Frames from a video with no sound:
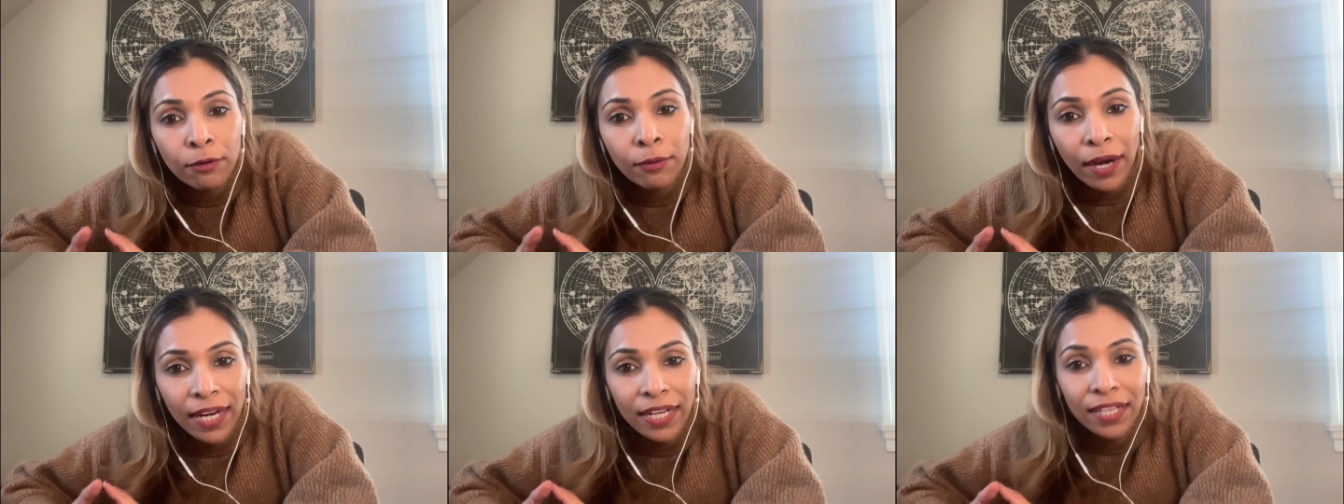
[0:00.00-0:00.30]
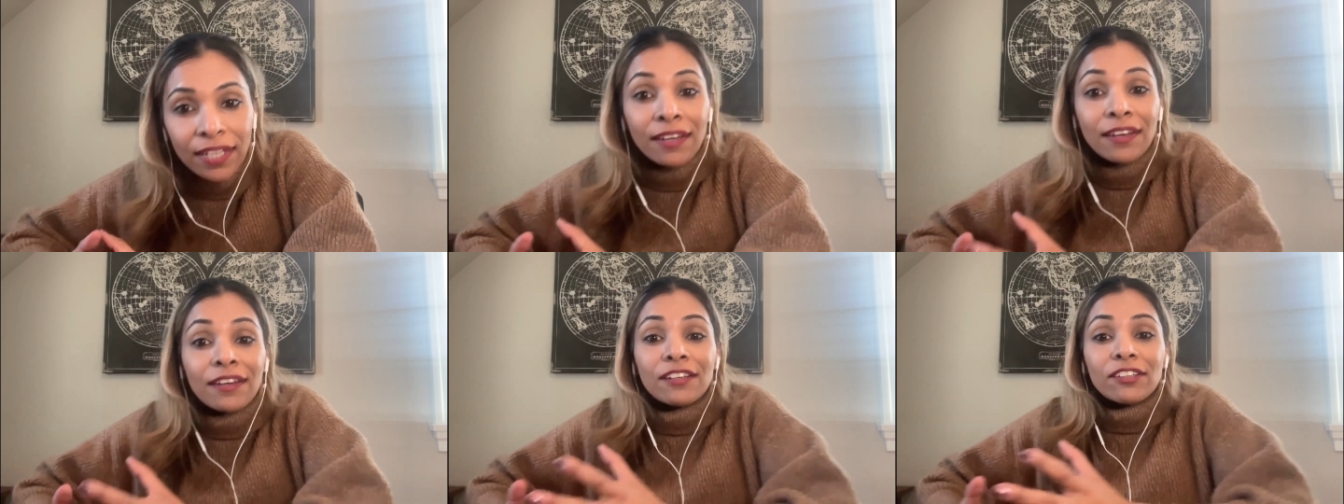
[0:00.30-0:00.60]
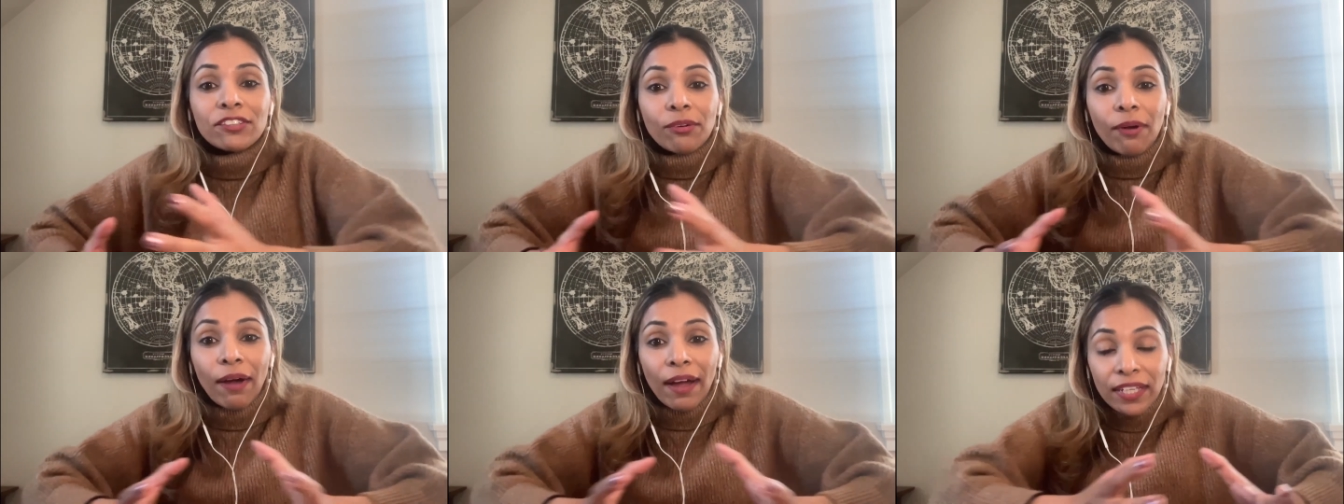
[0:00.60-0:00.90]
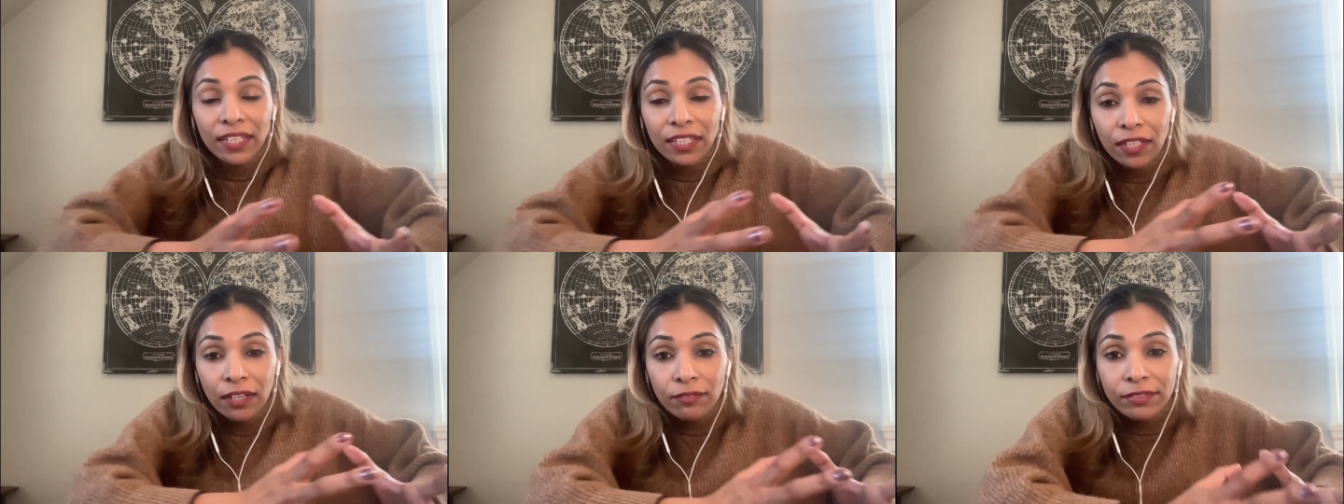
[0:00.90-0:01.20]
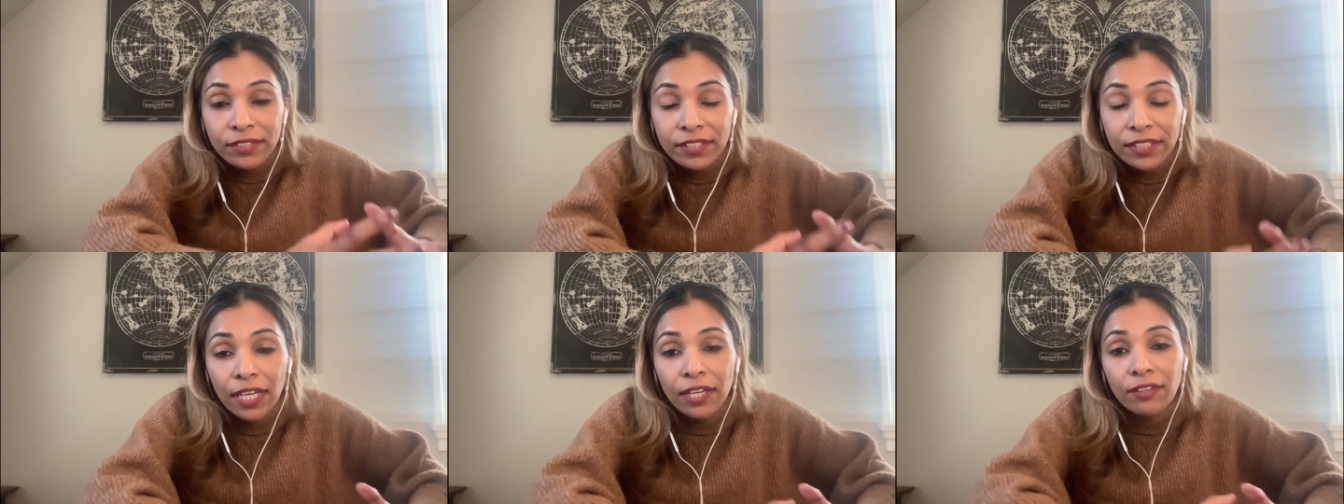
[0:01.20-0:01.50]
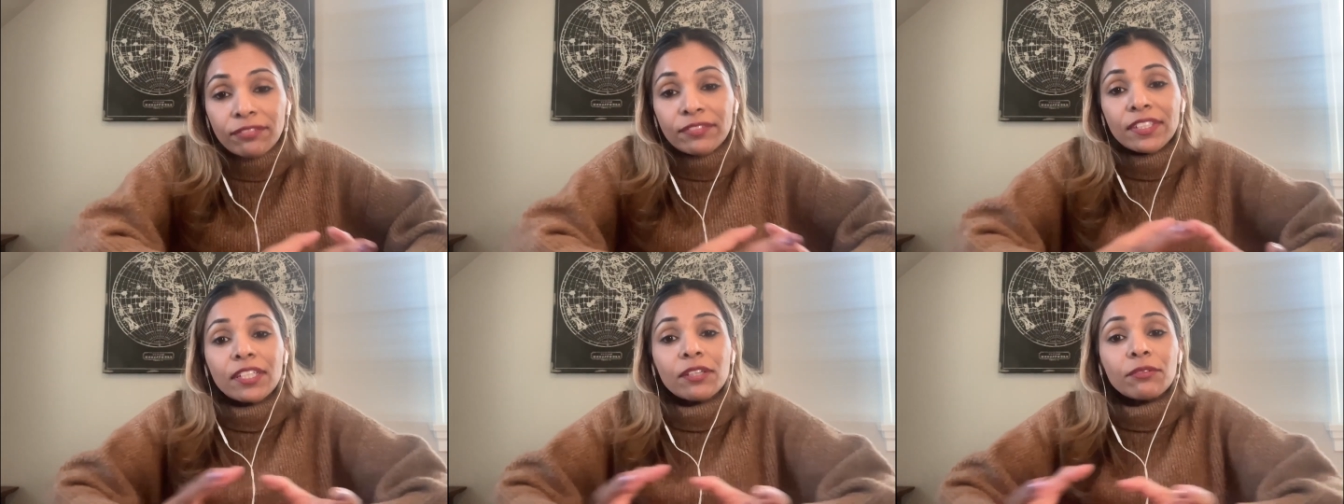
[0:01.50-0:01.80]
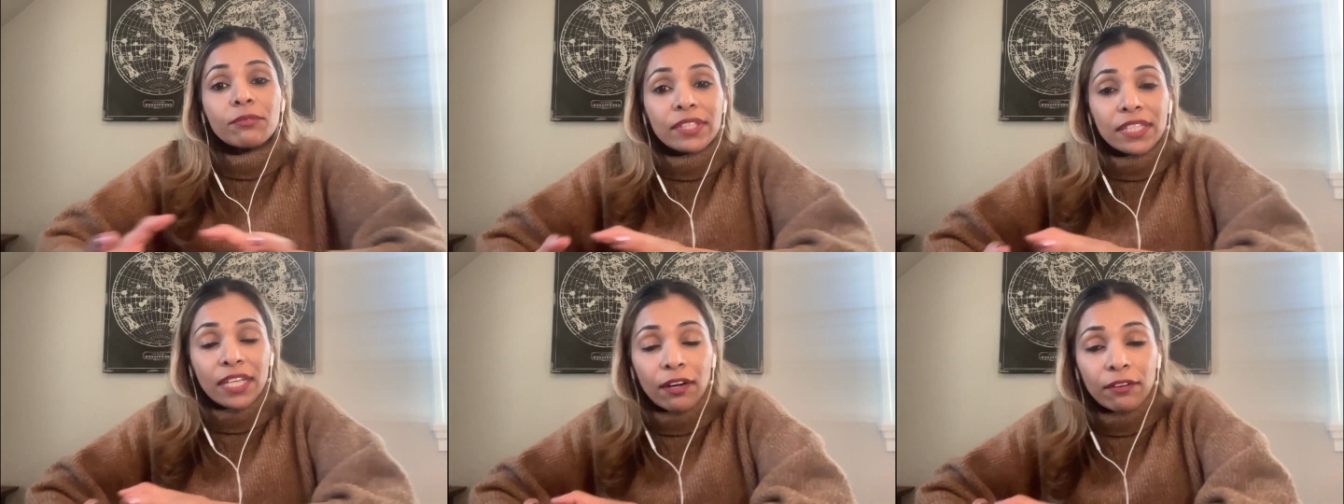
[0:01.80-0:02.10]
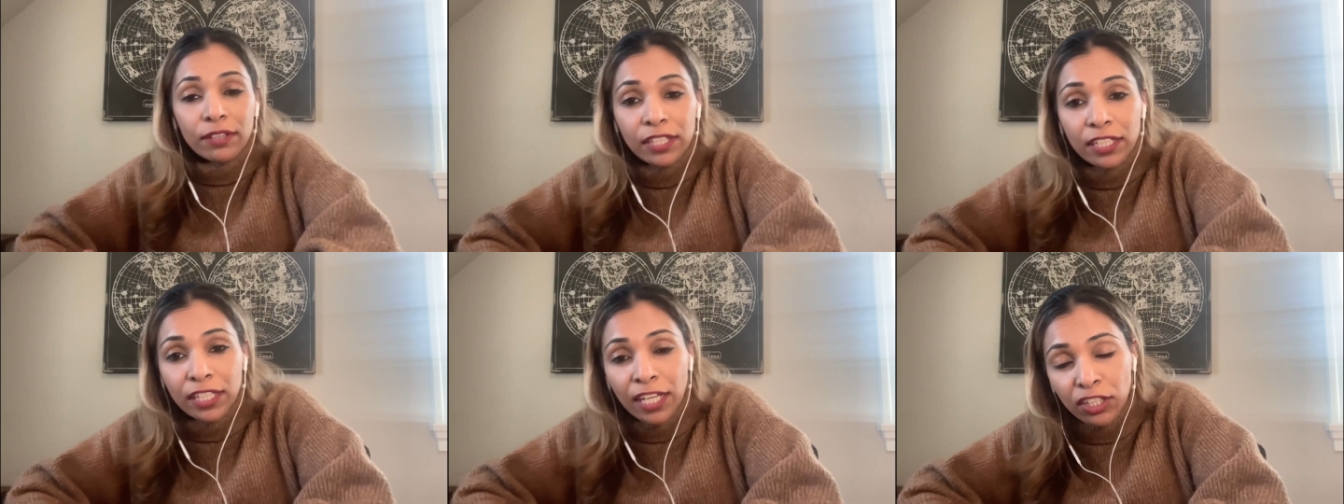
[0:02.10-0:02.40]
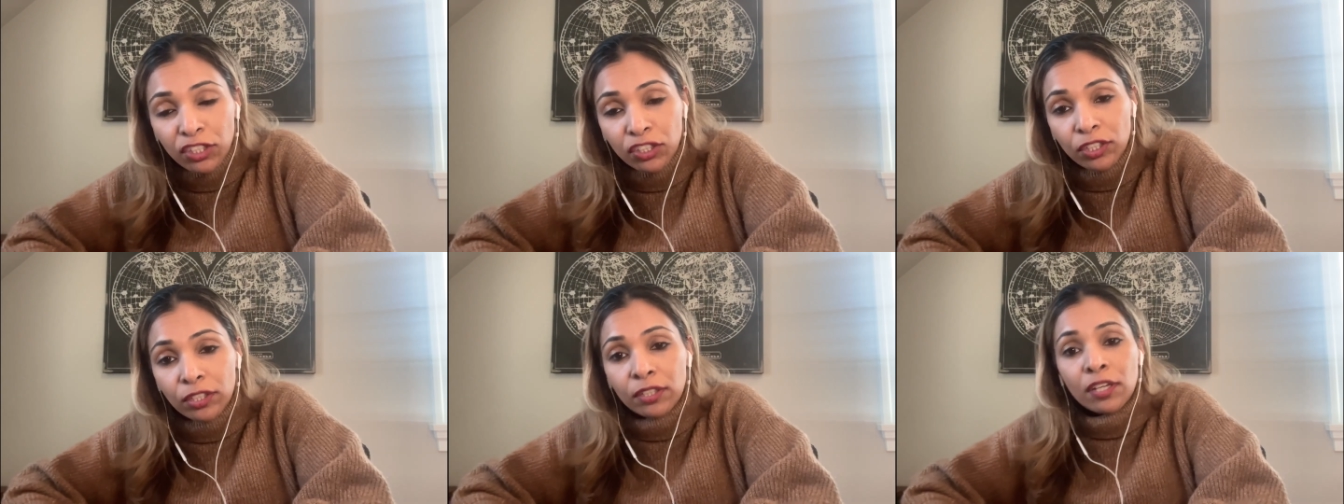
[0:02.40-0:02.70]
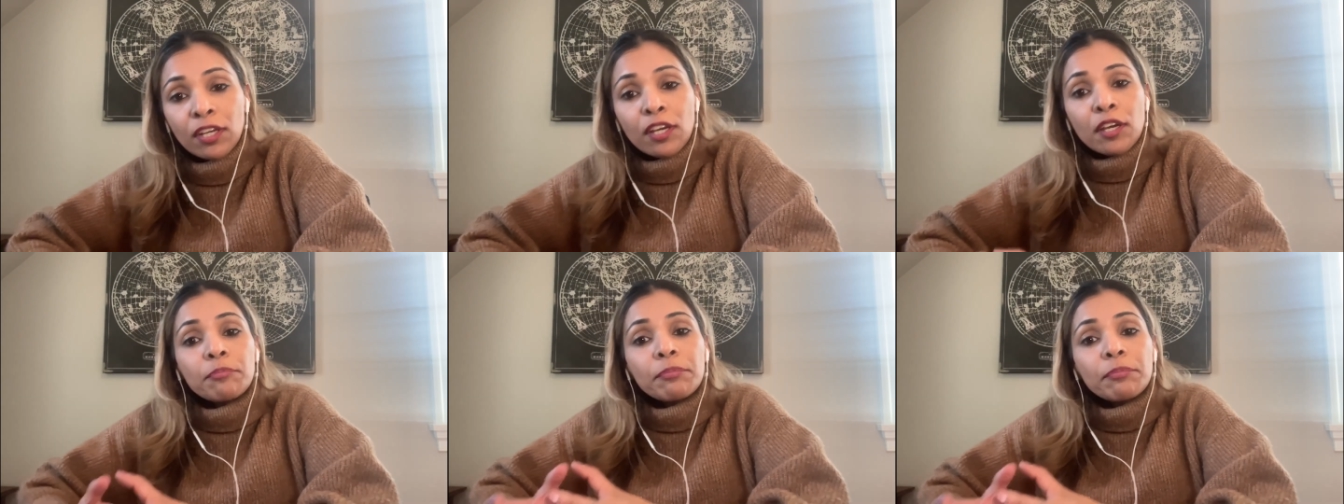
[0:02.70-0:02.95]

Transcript: Right. So I can have safety without connection,